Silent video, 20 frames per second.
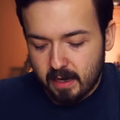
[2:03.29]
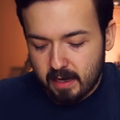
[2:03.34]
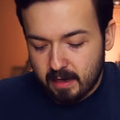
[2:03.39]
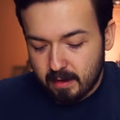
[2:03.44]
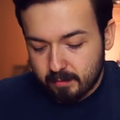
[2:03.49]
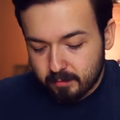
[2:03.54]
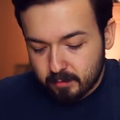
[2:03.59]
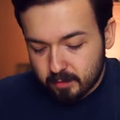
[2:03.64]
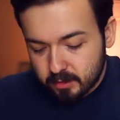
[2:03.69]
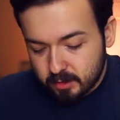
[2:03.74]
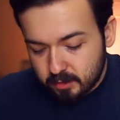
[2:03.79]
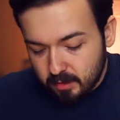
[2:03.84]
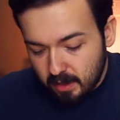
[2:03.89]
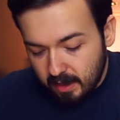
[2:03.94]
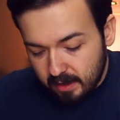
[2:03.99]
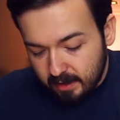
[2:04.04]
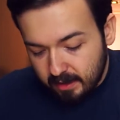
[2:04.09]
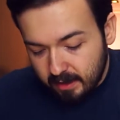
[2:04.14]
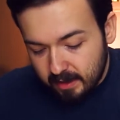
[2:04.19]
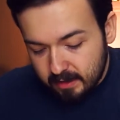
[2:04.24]
I'm gonna
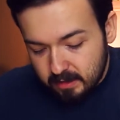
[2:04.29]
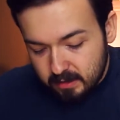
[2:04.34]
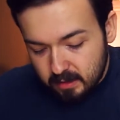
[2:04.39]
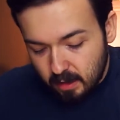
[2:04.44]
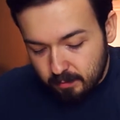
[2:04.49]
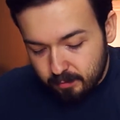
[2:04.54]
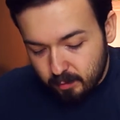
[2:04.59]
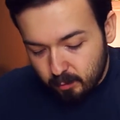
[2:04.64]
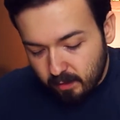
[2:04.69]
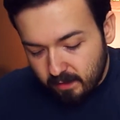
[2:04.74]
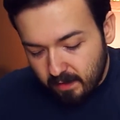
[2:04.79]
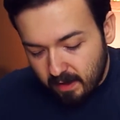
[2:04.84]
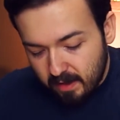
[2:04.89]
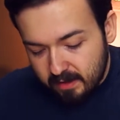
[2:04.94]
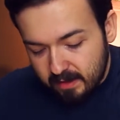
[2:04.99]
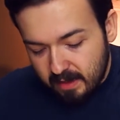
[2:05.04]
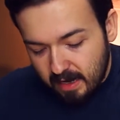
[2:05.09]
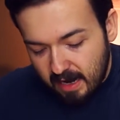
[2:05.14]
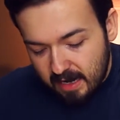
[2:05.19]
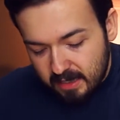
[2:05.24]
try and get something. We've got
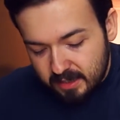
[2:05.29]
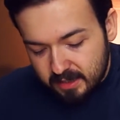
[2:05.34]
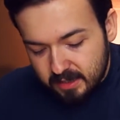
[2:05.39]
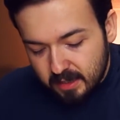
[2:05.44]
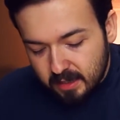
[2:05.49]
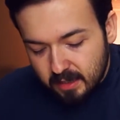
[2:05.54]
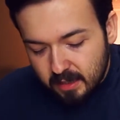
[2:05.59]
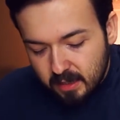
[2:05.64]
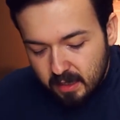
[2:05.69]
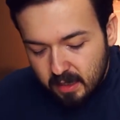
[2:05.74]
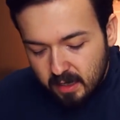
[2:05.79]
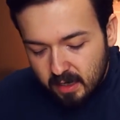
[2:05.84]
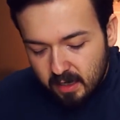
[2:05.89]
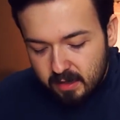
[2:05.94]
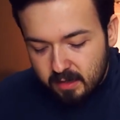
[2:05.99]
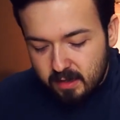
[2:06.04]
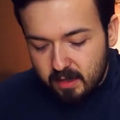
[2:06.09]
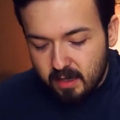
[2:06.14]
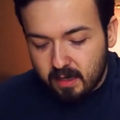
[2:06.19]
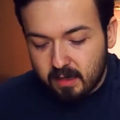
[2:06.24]
a nice
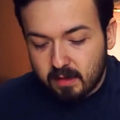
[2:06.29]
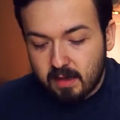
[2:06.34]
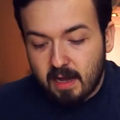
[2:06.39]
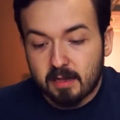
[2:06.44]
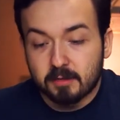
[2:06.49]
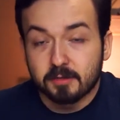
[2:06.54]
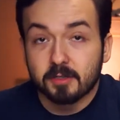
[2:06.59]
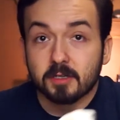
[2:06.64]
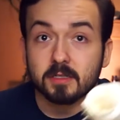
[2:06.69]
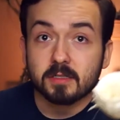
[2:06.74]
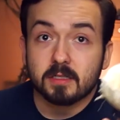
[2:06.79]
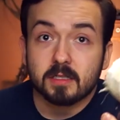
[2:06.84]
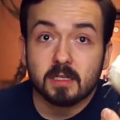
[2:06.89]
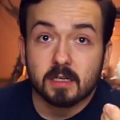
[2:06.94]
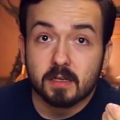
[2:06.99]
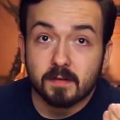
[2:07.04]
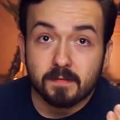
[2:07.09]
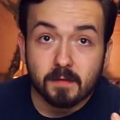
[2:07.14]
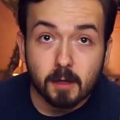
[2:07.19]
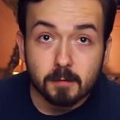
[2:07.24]
thick lather. You can see
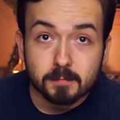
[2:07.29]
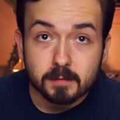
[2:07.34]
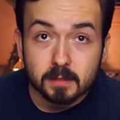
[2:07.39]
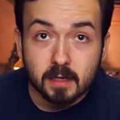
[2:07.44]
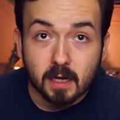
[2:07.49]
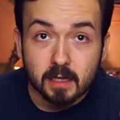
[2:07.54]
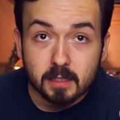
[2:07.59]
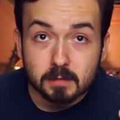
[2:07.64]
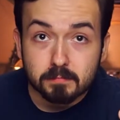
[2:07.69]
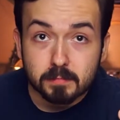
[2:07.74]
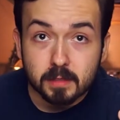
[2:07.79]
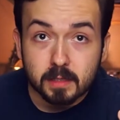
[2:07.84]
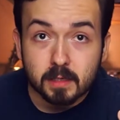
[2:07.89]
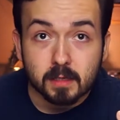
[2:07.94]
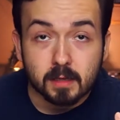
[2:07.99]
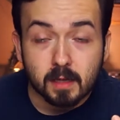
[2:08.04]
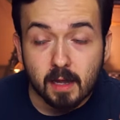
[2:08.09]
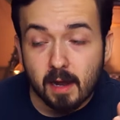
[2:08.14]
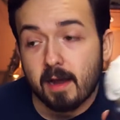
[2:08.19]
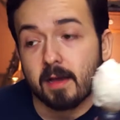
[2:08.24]
it develops a nice
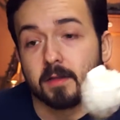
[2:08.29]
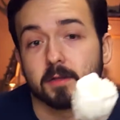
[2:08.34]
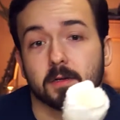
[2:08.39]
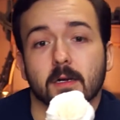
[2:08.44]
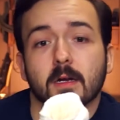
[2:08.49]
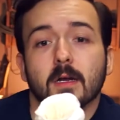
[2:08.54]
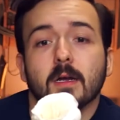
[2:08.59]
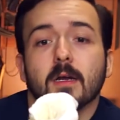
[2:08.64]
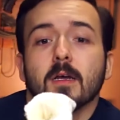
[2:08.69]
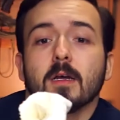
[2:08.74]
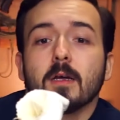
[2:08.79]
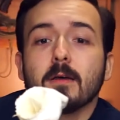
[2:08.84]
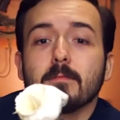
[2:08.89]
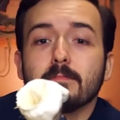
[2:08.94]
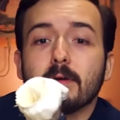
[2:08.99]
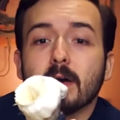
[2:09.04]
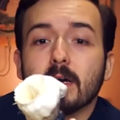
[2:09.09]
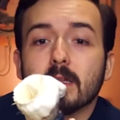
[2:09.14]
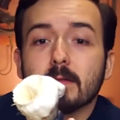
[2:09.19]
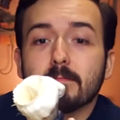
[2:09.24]
big lather,
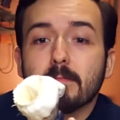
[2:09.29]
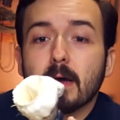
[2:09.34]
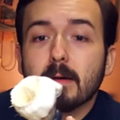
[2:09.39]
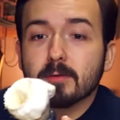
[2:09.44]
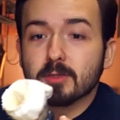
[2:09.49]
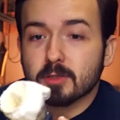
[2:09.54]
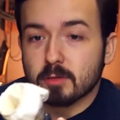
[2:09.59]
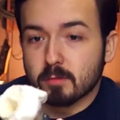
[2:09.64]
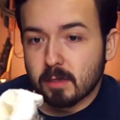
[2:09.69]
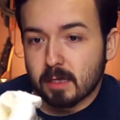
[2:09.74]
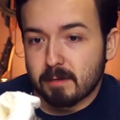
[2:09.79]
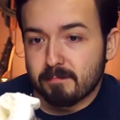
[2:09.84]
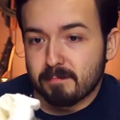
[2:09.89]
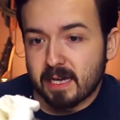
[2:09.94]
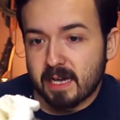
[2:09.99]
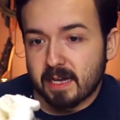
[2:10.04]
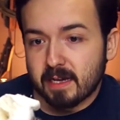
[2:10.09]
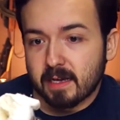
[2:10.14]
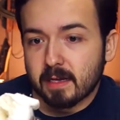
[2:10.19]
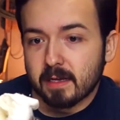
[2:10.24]
but the bubbles are really
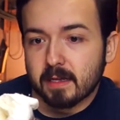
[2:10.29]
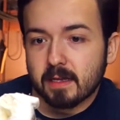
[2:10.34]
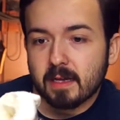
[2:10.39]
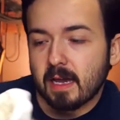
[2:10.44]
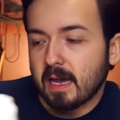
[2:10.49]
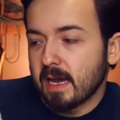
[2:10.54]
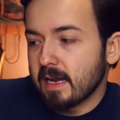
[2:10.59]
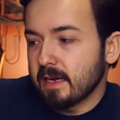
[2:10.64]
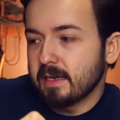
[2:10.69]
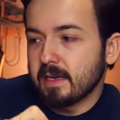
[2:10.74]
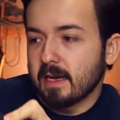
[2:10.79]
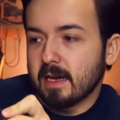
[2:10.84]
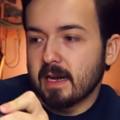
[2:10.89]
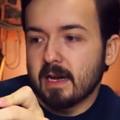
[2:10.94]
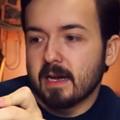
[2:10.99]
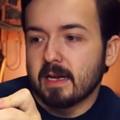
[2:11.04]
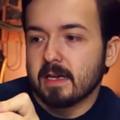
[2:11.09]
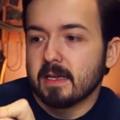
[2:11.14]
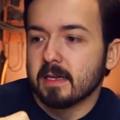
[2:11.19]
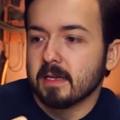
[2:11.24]
big. And
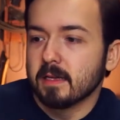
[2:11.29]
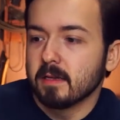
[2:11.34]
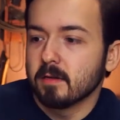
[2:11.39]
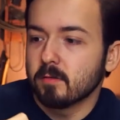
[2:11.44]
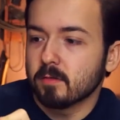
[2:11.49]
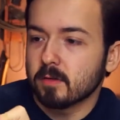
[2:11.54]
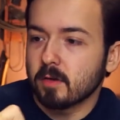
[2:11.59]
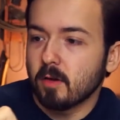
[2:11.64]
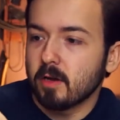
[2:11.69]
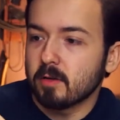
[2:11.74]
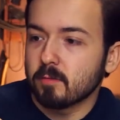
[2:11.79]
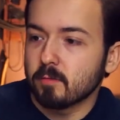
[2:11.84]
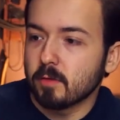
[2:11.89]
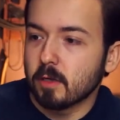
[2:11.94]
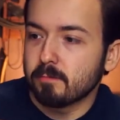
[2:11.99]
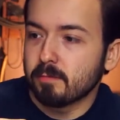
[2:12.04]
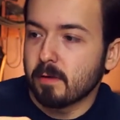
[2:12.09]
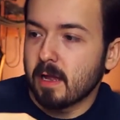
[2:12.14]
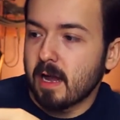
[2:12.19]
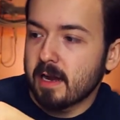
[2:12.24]
uh, we'll go ahead and
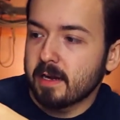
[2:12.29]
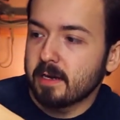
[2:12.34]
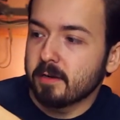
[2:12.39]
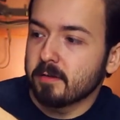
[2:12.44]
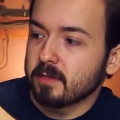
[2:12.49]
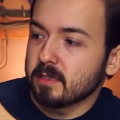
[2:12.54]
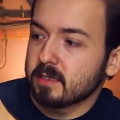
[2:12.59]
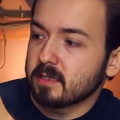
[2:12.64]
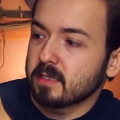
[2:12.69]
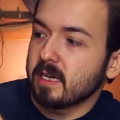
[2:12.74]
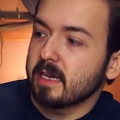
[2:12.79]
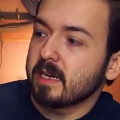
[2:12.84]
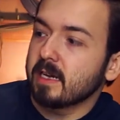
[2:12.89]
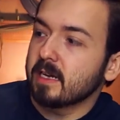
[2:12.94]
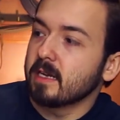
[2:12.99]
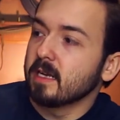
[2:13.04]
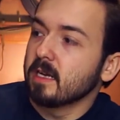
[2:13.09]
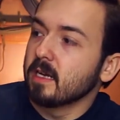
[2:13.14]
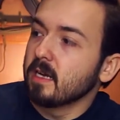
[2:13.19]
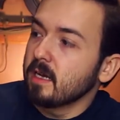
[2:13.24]
we'll apply it here to the
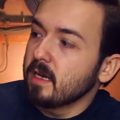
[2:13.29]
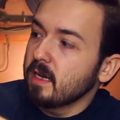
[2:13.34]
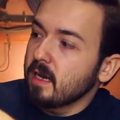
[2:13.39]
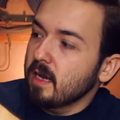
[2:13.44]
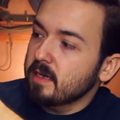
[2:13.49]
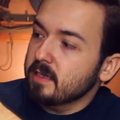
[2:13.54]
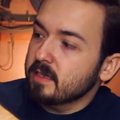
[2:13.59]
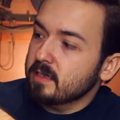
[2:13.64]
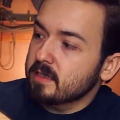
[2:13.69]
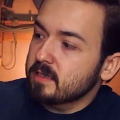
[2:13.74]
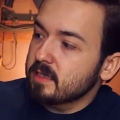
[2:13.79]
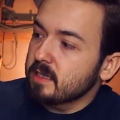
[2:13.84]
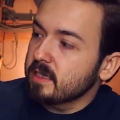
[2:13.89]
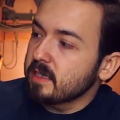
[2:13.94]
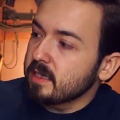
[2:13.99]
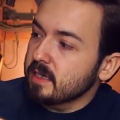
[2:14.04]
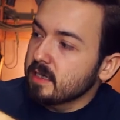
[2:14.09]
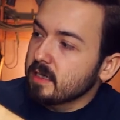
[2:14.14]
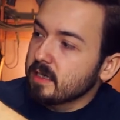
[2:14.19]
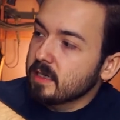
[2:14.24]
skin. And you can
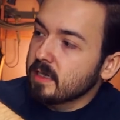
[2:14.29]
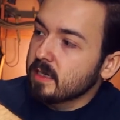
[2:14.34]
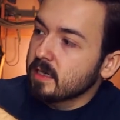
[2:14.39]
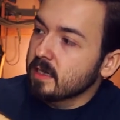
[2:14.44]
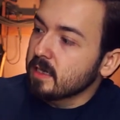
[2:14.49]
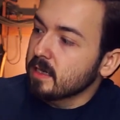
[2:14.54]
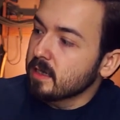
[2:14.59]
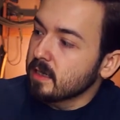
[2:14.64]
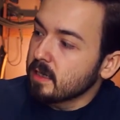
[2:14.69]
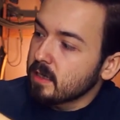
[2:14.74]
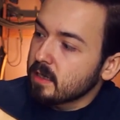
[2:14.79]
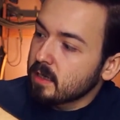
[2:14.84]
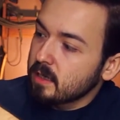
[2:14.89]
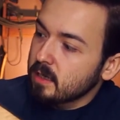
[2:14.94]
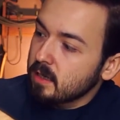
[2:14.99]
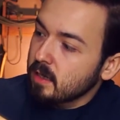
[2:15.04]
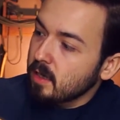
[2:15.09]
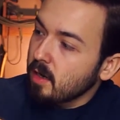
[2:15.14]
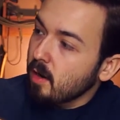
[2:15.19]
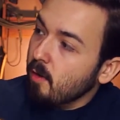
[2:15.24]
see,
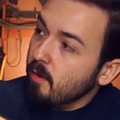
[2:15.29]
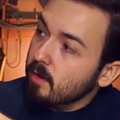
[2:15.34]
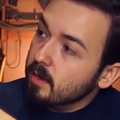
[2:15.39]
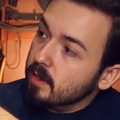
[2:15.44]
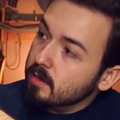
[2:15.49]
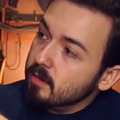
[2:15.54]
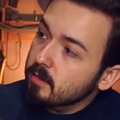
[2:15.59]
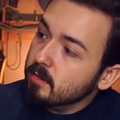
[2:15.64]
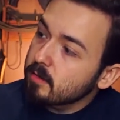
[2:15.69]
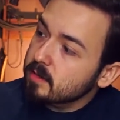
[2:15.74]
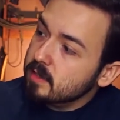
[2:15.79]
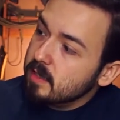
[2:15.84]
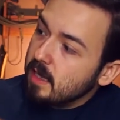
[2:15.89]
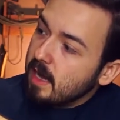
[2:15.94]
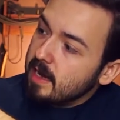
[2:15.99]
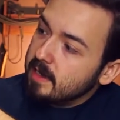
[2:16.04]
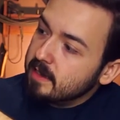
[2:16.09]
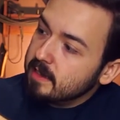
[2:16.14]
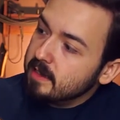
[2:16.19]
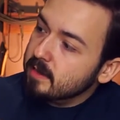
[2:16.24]
well, it looks
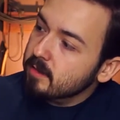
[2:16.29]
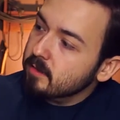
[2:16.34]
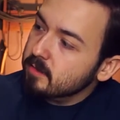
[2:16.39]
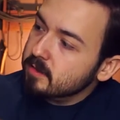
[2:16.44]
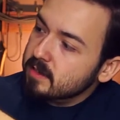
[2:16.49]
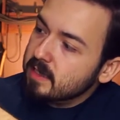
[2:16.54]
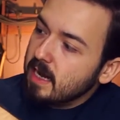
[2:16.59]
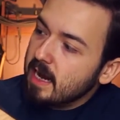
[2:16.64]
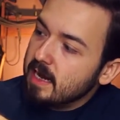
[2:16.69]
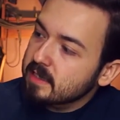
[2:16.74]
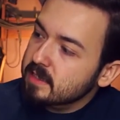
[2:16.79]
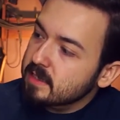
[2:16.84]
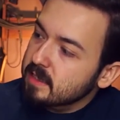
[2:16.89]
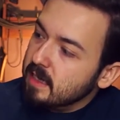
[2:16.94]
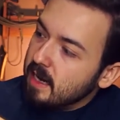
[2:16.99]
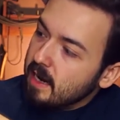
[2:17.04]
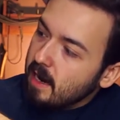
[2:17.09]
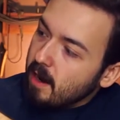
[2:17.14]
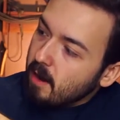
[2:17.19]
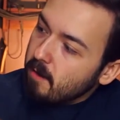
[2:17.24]
like, it looks nice
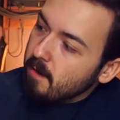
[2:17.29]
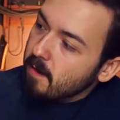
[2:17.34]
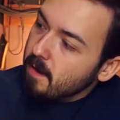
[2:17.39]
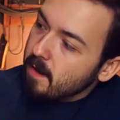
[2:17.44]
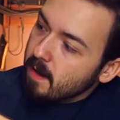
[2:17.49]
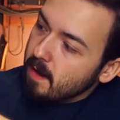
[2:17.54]
now.